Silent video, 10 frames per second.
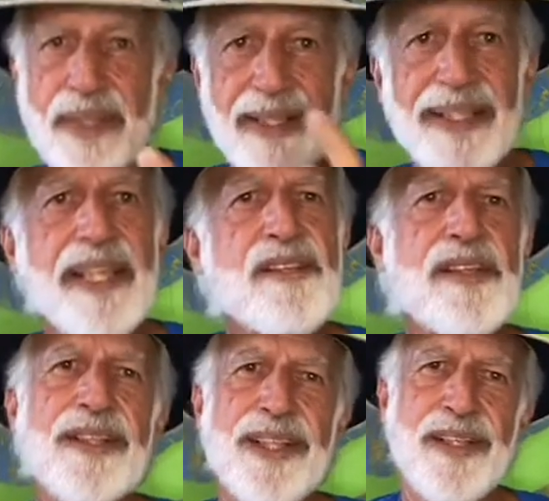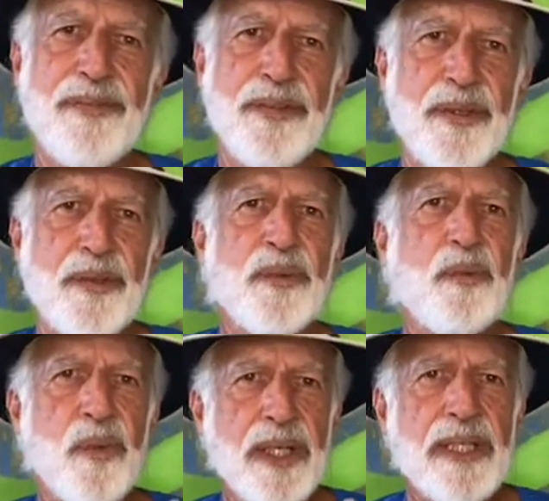Let's look at a few.
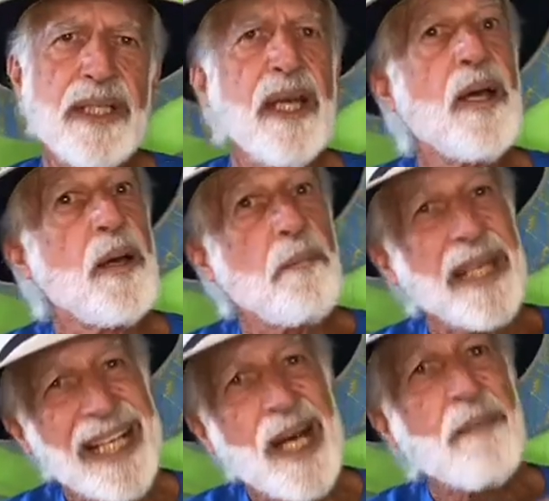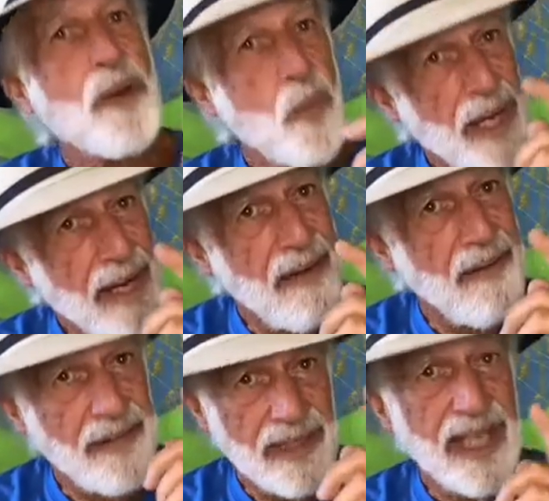One, become
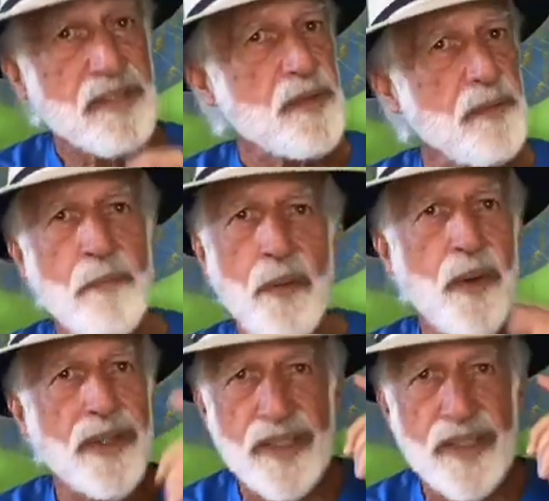aware. That's important.